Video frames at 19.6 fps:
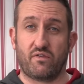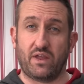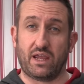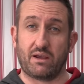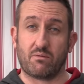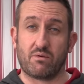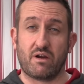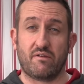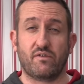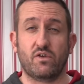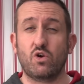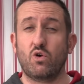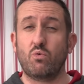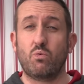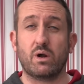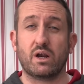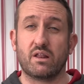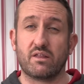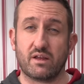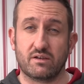of thing where if you're
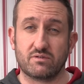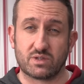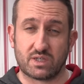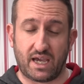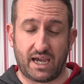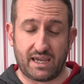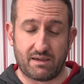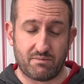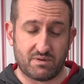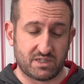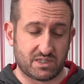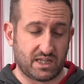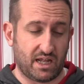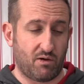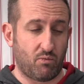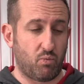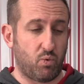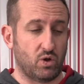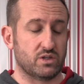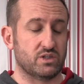one of those gamers
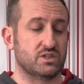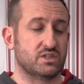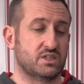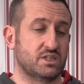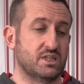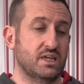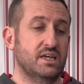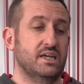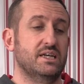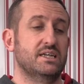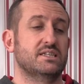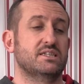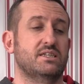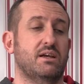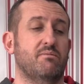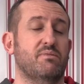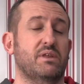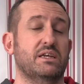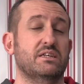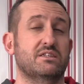that wants
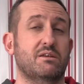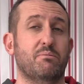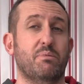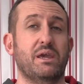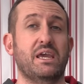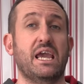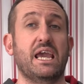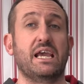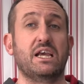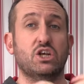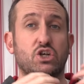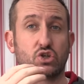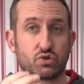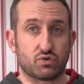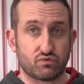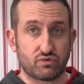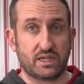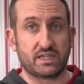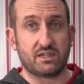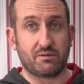something to be
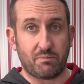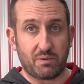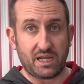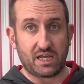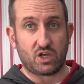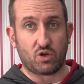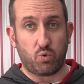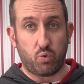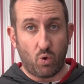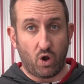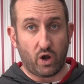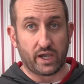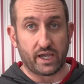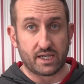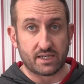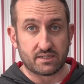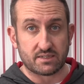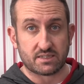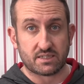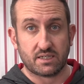incredibly
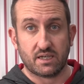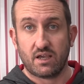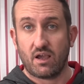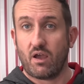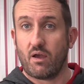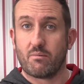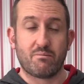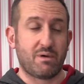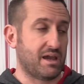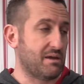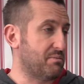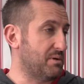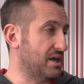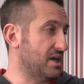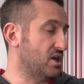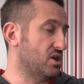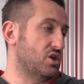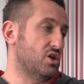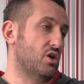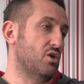quiet, maybe
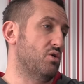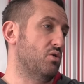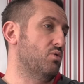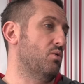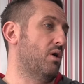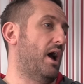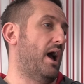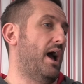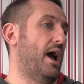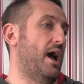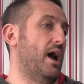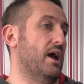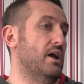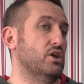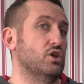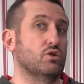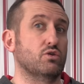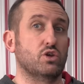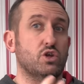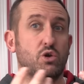you
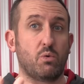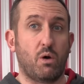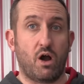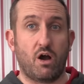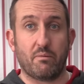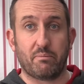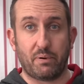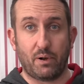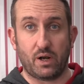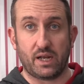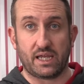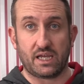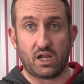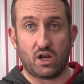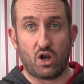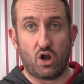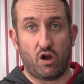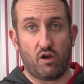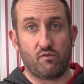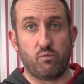are pulling a
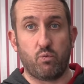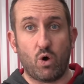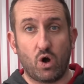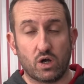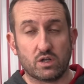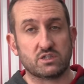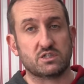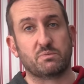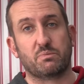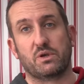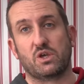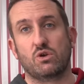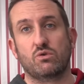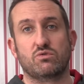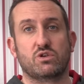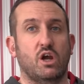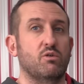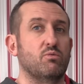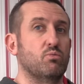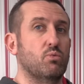lot of watts, but you
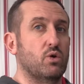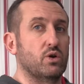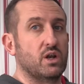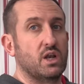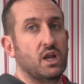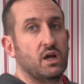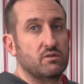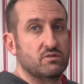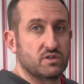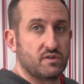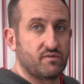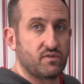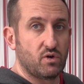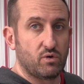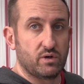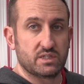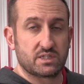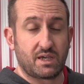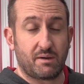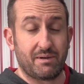don't want loads of
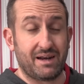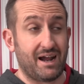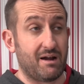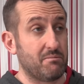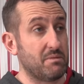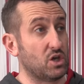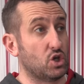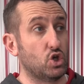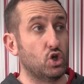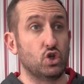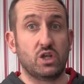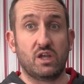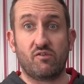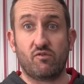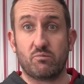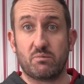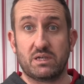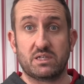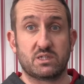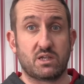noise coming out. It could
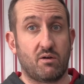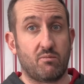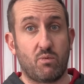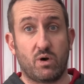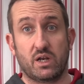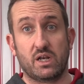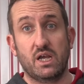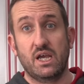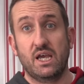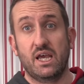even be someone